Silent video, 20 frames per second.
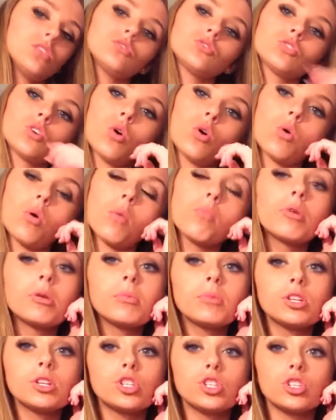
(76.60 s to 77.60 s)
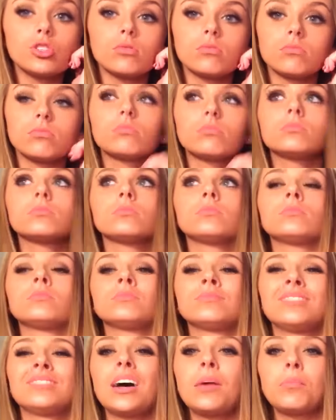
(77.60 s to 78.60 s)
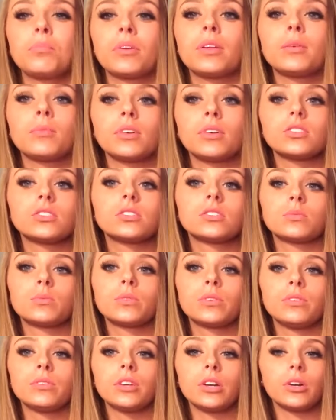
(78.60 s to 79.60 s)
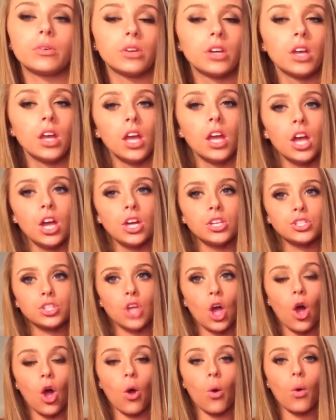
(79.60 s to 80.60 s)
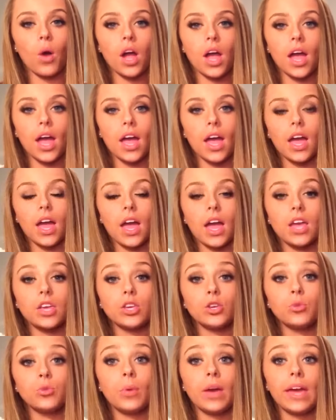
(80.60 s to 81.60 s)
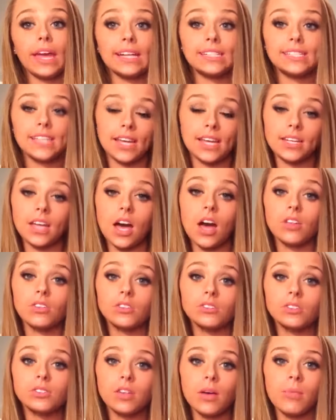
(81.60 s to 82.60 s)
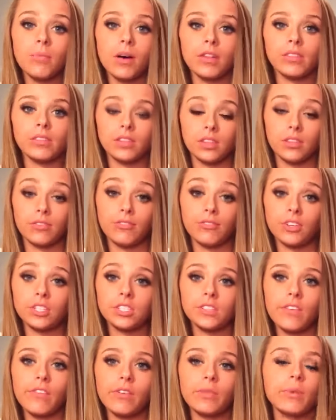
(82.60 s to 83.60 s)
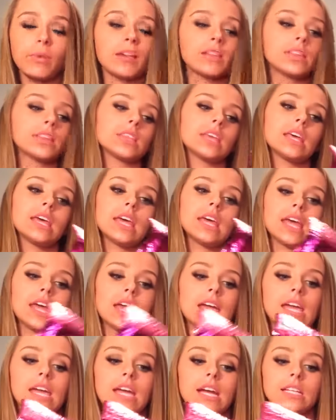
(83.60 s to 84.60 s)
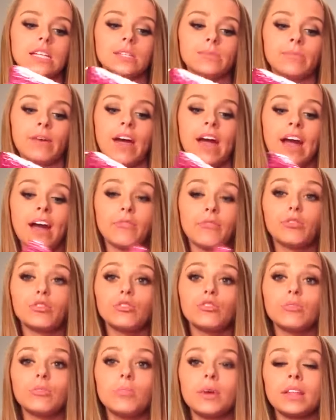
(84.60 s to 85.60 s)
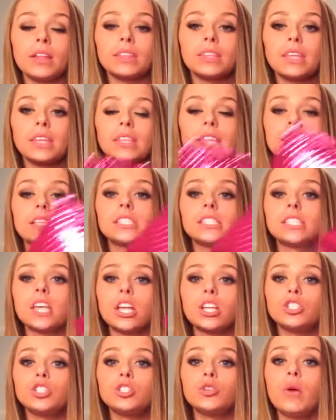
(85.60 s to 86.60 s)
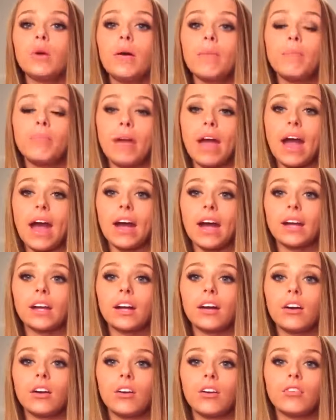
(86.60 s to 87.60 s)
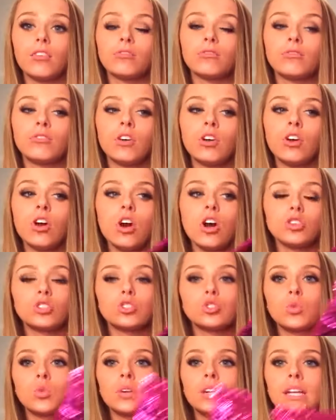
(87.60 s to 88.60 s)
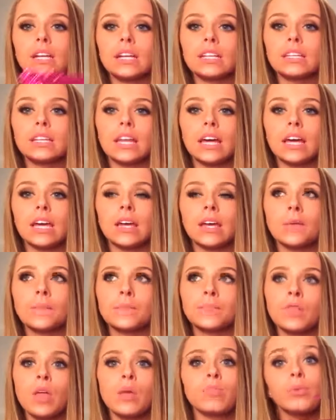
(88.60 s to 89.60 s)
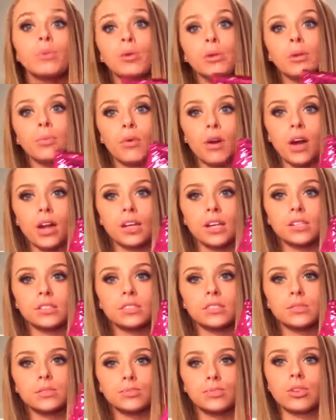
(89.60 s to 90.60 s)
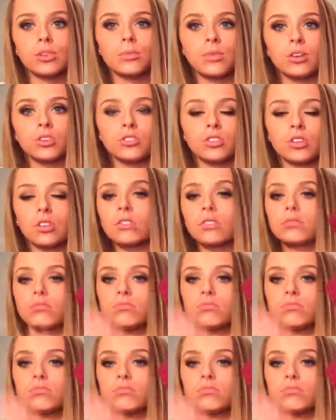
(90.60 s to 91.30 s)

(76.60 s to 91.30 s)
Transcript: so not pretty much, this is what you do. So you pay $10 a month on the first of every month, and about halfway through the month, they send you a bag of assorted, like, beauty products, pretty much, like,